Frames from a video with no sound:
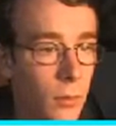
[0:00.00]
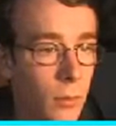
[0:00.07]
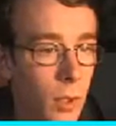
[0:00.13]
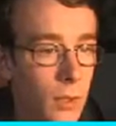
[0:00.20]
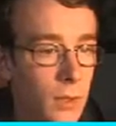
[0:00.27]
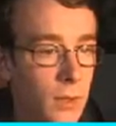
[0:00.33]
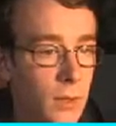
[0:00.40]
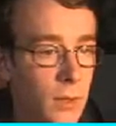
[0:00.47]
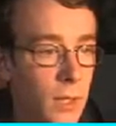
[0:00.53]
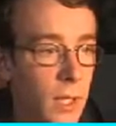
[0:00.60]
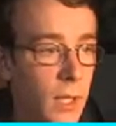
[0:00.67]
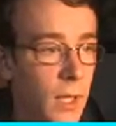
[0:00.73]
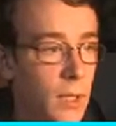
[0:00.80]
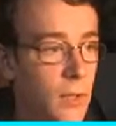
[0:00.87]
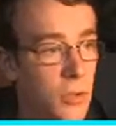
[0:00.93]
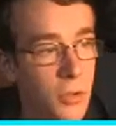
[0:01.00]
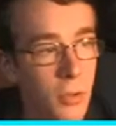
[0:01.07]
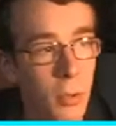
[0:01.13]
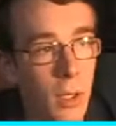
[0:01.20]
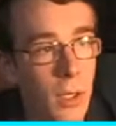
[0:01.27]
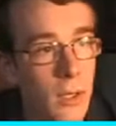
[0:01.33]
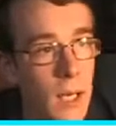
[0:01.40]
Poison Sting, he's used
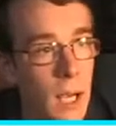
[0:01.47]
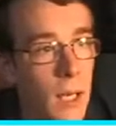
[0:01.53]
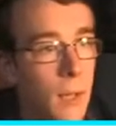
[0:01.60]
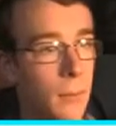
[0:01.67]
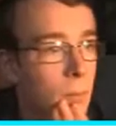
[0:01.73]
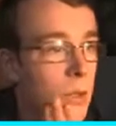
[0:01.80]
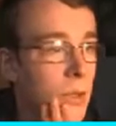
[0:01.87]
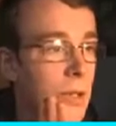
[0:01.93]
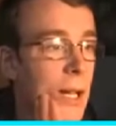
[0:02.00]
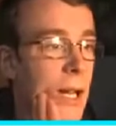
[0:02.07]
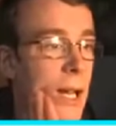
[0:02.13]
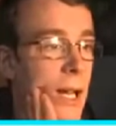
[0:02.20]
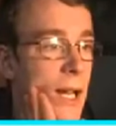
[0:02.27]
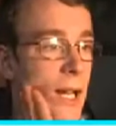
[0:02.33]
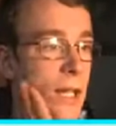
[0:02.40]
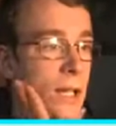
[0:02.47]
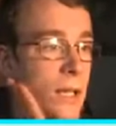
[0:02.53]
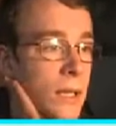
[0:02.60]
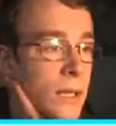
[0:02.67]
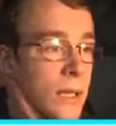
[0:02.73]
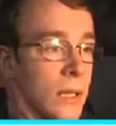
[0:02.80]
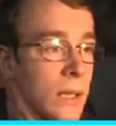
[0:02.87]
Quick Attack, I'm gonna die.
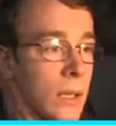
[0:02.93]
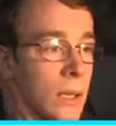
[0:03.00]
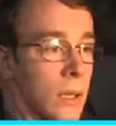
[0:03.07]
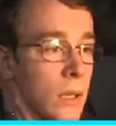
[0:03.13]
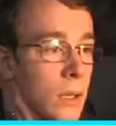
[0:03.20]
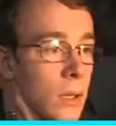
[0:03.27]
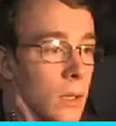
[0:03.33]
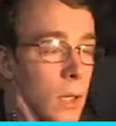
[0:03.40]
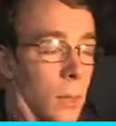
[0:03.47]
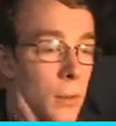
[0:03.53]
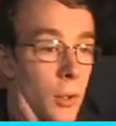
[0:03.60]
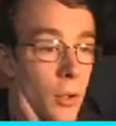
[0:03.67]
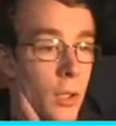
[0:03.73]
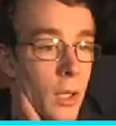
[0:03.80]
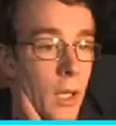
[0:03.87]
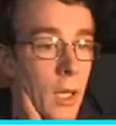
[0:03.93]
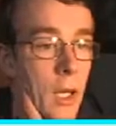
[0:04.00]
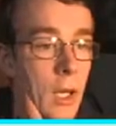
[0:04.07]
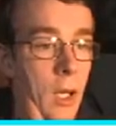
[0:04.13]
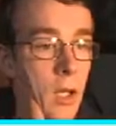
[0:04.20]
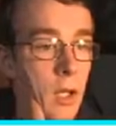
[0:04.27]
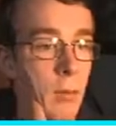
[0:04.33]
I'm not gonna
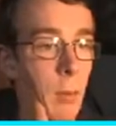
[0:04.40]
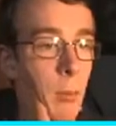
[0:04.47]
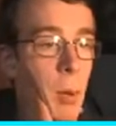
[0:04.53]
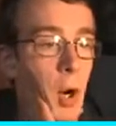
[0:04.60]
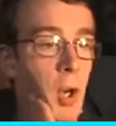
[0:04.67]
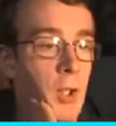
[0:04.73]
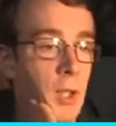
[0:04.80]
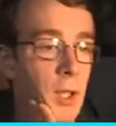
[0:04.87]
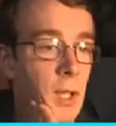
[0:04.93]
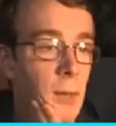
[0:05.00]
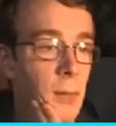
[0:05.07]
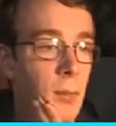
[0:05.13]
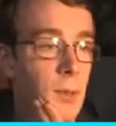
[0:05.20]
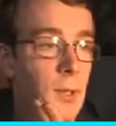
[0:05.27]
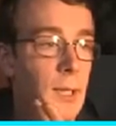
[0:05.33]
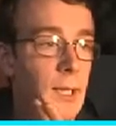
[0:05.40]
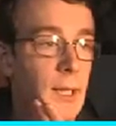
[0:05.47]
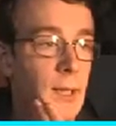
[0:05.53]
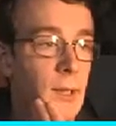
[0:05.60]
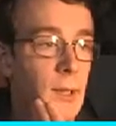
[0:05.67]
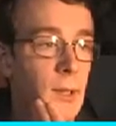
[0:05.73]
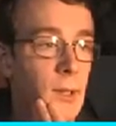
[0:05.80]
die. Come on, poison him,
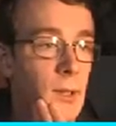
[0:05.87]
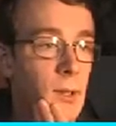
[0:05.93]
please.